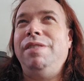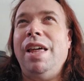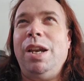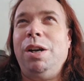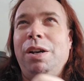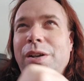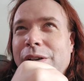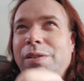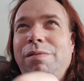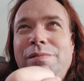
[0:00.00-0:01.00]
that are
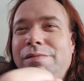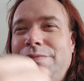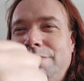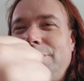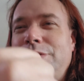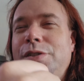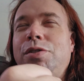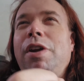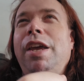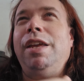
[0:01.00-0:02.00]

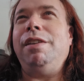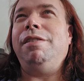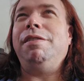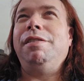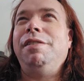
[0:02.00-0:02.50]
trained